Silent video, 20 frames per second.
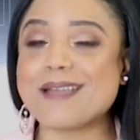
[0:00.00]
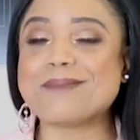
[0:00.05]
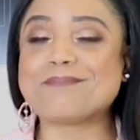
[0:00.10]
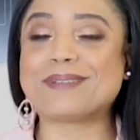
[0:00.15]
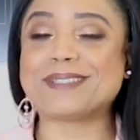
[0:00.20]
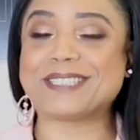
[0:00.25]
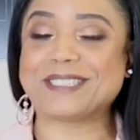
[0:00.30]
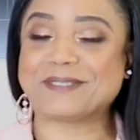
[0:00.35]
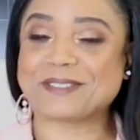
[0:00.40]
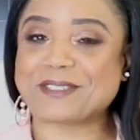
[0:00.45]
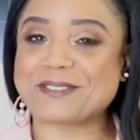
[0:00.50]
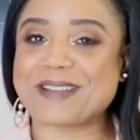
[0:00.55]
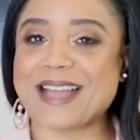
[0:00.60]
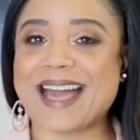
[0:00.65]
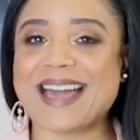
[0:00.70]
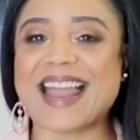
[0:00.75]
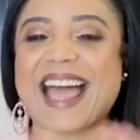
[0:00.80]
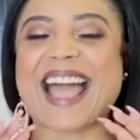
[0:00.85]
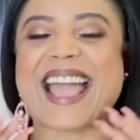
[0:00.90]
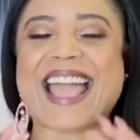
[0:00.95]
Believe it or
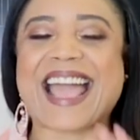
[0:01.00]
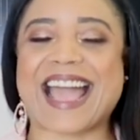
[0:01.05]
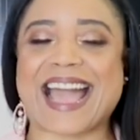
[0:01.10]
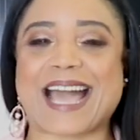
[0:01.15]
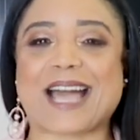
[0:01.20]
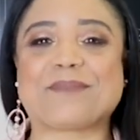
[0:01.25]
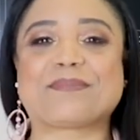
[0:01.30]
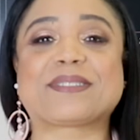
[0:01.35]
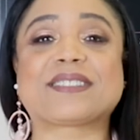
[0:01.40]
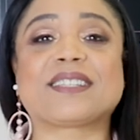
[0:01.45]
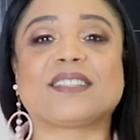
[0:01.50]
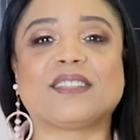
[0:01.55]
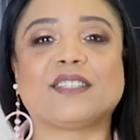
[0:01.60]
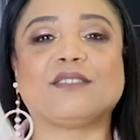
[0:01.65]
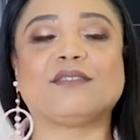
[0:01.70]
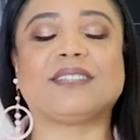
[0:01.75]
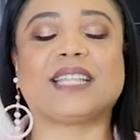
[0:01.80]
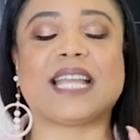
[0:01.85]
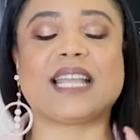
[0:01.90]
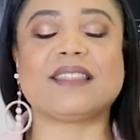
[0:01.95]
not, I
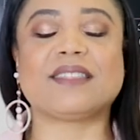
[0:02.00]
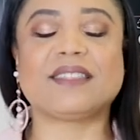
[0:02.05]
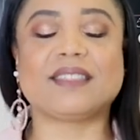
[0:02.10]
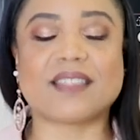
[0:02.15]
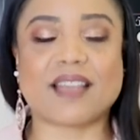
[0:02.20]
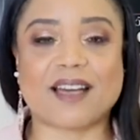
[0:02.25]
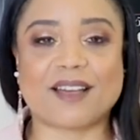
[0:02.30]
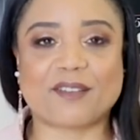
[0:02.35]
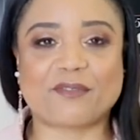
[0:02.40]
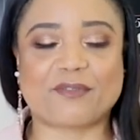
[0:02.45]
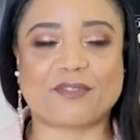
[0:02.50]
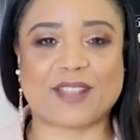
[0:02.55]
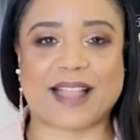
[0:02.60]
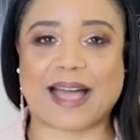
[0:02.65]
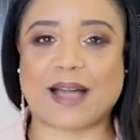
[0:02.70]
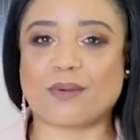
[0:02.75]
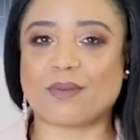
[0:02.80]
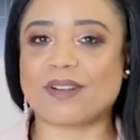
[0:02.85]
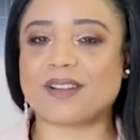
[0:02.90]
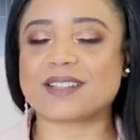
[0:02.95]
absolutely love
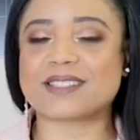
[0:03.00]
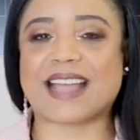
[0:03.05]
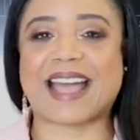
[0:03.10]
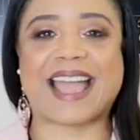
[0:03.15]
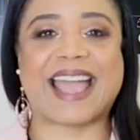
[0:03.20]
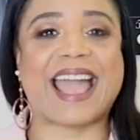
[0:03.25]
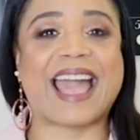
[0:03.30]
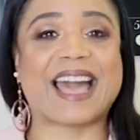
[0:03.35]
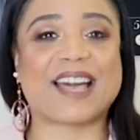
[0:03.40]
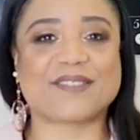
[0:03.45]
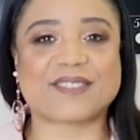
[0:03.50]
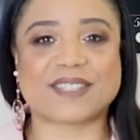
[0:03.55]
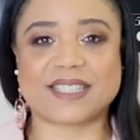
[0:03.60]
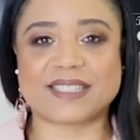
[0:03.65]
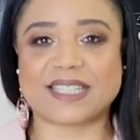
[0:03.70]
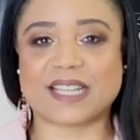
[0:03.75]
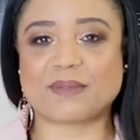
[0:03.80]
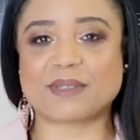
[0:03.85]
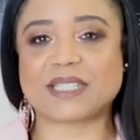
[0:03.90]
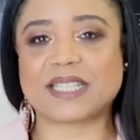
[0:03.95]
flowers. I have
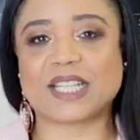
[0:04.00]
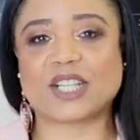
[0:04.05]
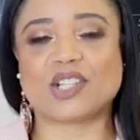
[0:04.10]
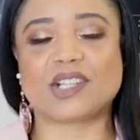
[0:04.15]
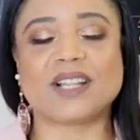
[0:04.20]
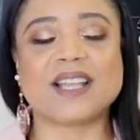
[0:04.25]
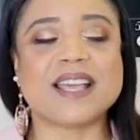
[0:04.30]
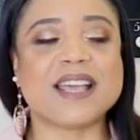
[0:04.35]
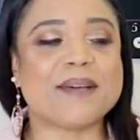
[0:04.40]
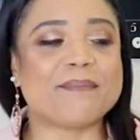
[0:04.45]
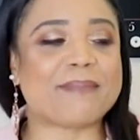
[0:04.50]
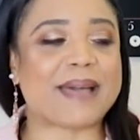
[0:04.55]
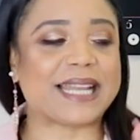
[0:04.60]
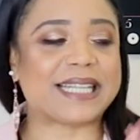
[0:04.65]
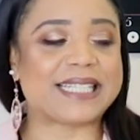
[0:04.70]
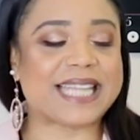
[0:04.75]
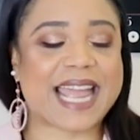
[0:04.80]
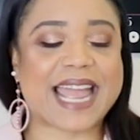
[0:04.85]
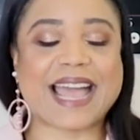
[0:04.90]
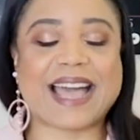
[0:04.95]
since I was little. My
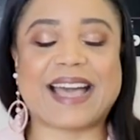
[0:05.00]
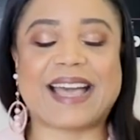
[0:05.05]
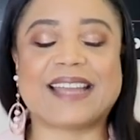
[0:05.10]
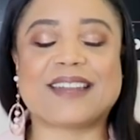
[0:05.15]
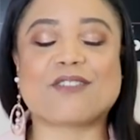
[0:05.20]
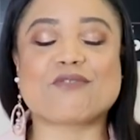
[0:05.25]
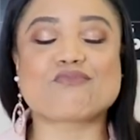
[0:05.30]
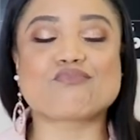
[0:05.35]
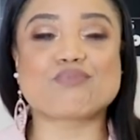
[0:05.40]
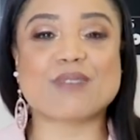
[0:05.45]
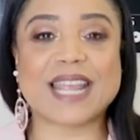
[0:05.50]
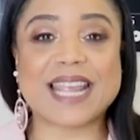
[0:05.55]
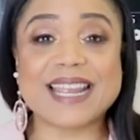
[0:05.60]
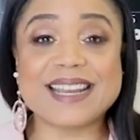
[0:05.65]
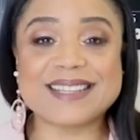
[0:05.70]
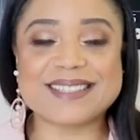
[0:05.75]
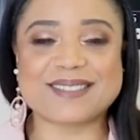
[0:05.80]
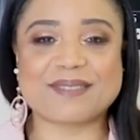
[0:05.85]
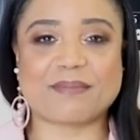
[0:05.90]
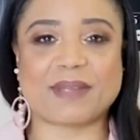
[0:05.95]
dad
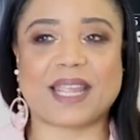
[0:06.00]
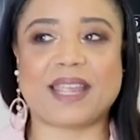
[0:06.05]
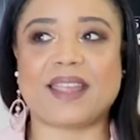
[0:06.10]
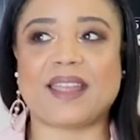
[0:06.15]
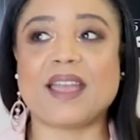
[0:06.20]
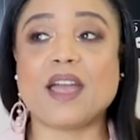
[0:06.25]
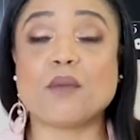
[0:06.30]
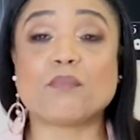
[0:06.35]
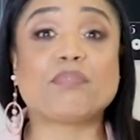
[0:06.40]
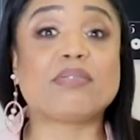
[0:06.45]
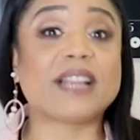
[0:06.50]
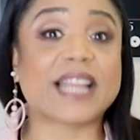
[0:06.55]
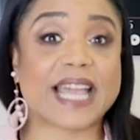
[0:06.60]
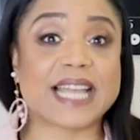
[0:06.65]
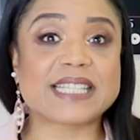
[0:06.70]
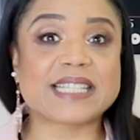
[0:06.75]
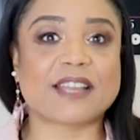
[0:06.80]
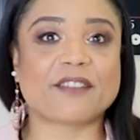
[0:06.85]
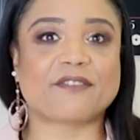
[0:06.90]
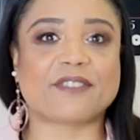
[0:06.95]
raised me
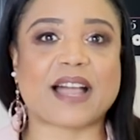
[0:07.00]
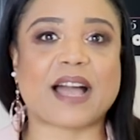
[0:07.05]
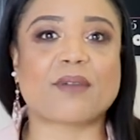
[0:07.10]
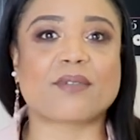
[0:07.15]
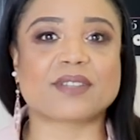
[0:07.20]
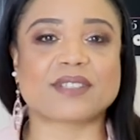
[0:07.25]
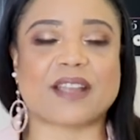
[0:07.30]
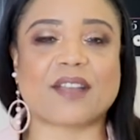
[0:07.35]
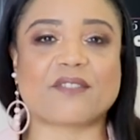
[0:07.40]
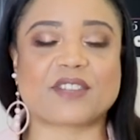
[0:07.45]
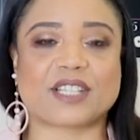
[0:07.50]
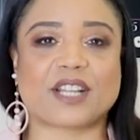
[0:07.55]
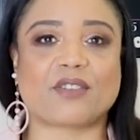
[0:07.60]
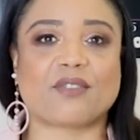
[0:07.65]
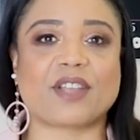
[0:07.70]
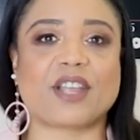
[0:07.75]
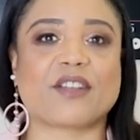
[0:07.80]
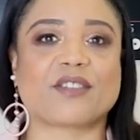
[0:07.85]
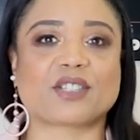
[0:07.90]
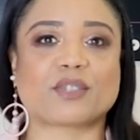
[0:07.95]
planting flowers every
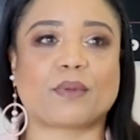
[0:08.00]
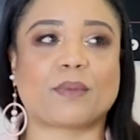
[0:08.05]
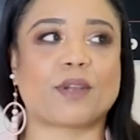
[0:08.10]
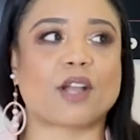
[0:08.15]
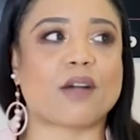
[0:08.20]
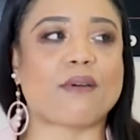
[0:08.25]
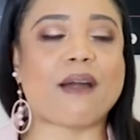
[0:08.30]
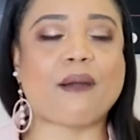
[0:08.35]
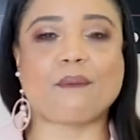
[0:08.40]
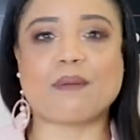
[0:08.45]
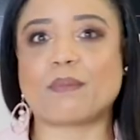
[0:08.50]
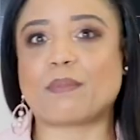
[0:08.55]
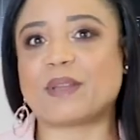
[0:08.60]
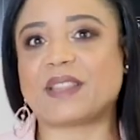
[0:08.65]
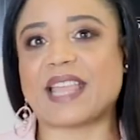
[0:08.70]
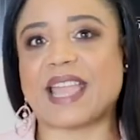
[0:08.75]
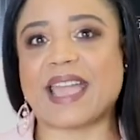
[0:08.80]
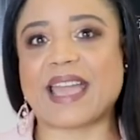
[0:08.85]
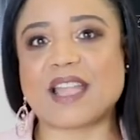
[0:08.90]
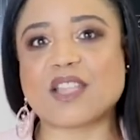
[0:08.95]
single year. So we would go out, we would
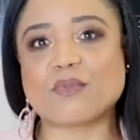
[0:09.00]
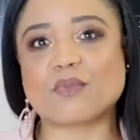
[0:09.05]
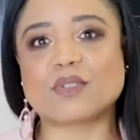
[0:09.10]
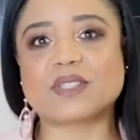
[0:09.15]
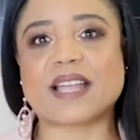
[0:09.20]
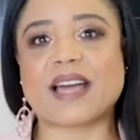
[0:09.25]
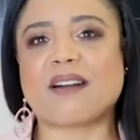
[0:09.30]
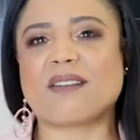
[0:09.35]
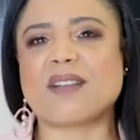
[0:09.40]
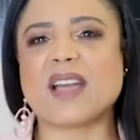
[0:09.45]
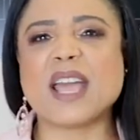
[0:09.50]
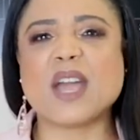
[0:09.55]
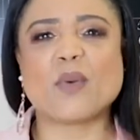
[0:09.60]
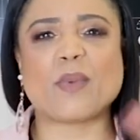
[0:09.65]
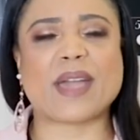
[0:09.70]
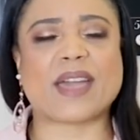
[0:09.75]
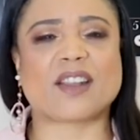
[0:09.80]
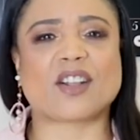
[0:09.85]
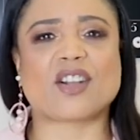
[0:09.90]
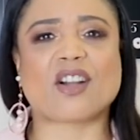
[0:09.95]
put the annuals out.
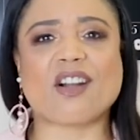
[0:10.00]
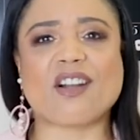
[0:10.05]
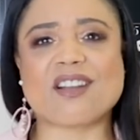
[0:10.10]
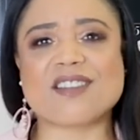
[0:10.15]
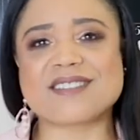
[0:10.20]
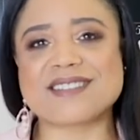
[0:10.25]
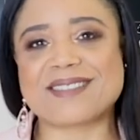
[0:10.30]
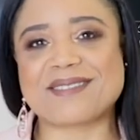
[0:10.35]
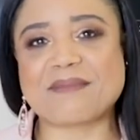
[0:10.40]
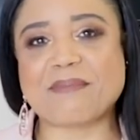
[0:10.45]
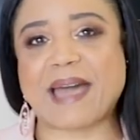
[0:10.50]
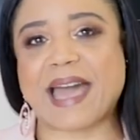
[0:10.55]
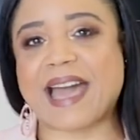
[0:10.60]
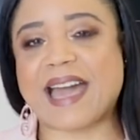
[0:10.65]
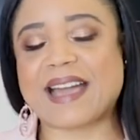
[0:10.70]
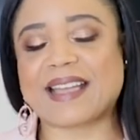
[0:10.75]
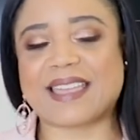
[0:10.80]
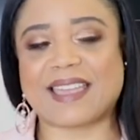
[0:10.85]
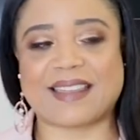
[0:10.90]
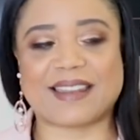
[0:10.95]
We had a garden in the
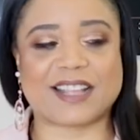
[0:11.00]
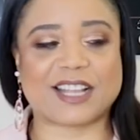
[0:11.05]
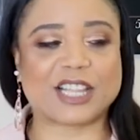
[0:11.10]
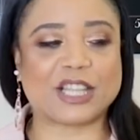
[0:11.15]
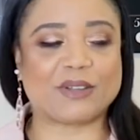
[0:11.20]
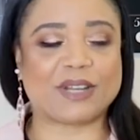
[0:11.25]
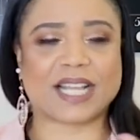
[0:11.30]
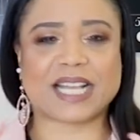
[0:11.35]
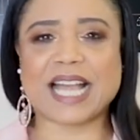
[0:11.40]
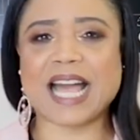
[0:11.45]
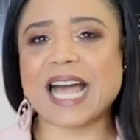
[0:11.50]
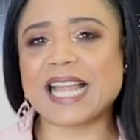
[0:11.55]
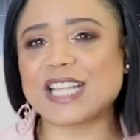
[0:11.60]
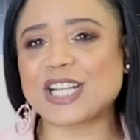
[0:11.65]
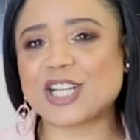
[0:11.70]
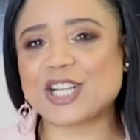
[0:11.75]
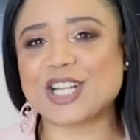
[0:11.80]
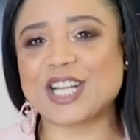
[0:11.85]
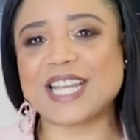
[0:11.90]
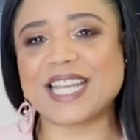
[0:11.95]
back. It included
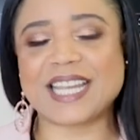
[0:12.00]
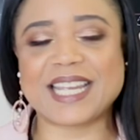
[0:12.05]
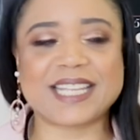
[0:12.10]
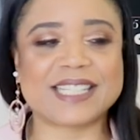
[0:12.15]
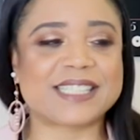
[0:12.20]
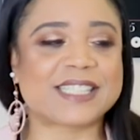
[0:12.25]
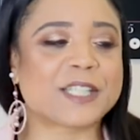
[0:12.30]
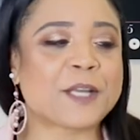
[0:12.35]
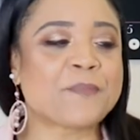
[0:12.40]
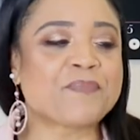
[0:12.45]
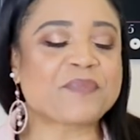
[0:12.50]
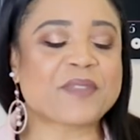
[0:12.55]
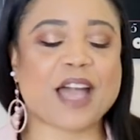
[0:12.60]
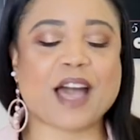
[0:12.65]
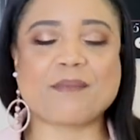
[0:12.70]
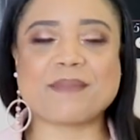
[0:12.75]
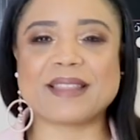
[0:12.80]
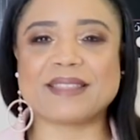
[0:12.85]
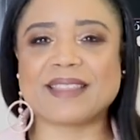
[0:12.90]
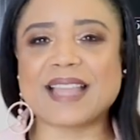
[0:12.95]
collard greens,
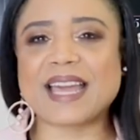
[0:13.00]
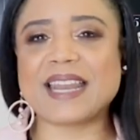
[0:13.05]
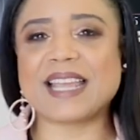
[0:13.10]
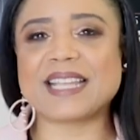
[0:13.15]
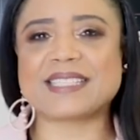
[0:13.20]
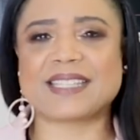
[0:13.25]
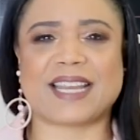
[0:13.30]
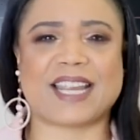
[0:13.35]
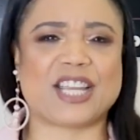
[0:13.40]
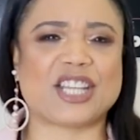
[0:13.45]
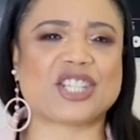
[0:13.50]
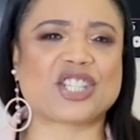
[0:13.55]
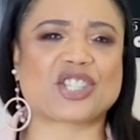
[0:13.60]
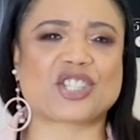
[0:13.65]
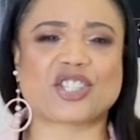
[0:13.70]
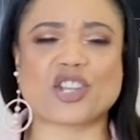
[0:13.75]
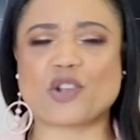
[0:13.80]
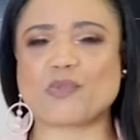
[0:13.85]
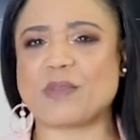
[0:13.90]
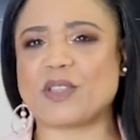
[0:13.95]
and lettuce. And he
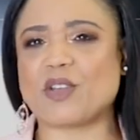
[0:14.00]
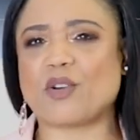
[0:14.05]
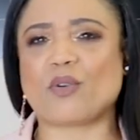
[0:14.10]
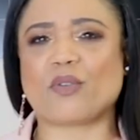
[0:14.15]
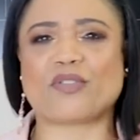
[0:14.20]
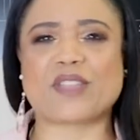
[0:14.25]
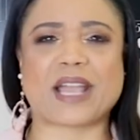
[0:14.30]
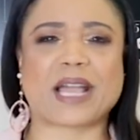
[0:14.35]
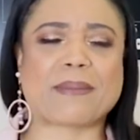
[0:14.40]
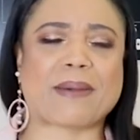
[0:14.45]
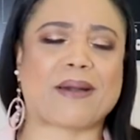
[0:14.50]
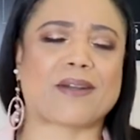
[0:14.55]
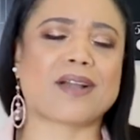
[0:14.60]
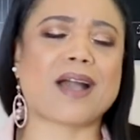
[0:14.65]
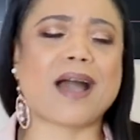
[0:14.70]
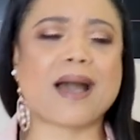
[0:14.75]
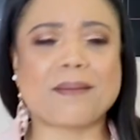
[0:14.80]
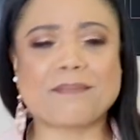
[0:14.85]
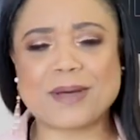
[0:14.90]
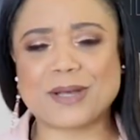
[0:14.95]
showed me the whole thing about
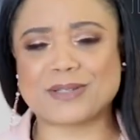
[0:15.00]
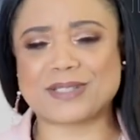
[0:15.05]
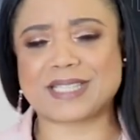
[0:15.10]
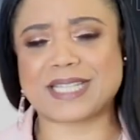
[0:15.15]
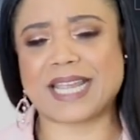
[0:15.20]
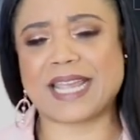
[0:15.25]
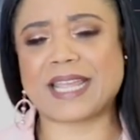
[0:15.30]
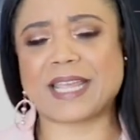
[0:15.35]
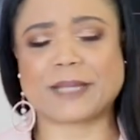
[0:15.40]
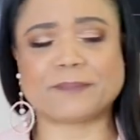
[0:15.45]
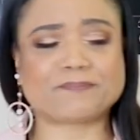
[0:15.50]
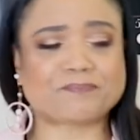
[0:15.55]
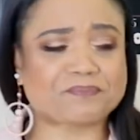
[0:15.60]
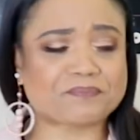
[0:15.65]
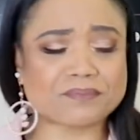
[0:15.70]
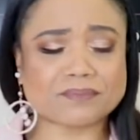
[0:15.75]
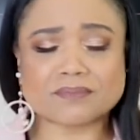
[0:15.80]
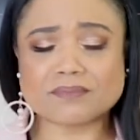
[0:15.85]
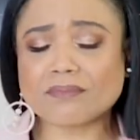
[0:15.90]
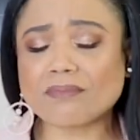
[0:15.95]
composting
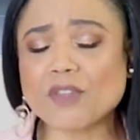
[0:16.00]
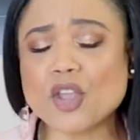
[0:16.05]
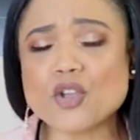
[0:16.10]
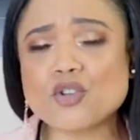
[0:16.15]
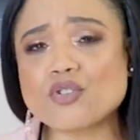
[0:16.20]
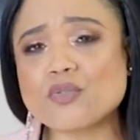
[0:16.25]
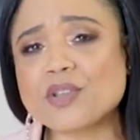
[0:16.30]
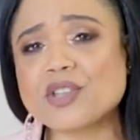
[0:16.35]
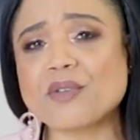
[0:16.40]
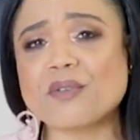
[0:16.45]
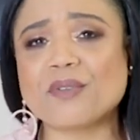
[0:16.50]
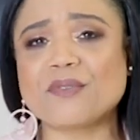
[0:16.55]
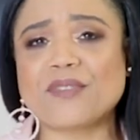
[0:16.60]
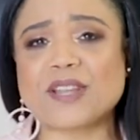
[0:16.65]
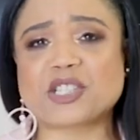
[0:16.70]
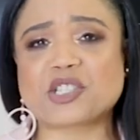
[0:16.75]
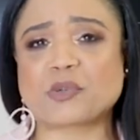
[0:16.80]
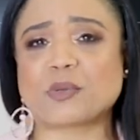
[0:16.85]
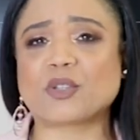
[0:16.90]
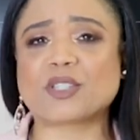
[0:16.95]
and growing your own
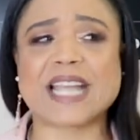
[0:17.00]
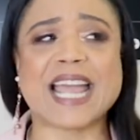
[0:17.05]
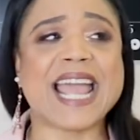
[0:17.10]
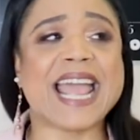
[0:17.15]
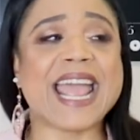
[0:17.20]
vegetables.